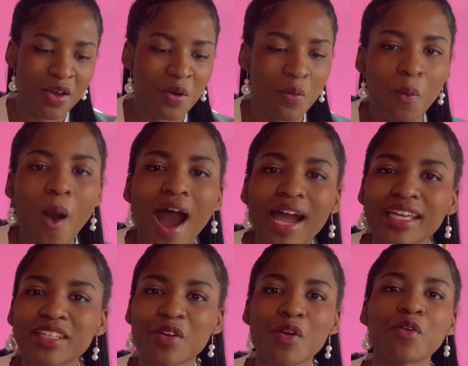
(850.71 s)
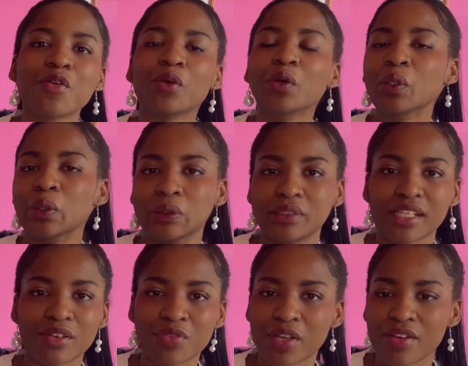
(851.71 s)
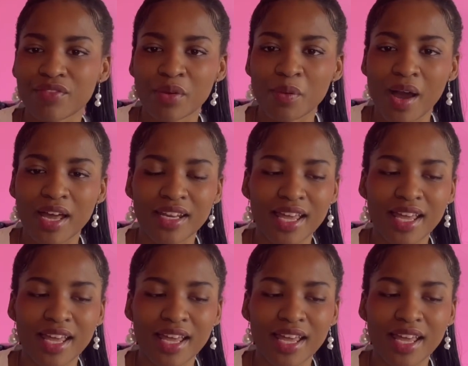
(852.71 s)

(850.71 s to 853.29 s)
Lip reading: wide rules that fit everyone.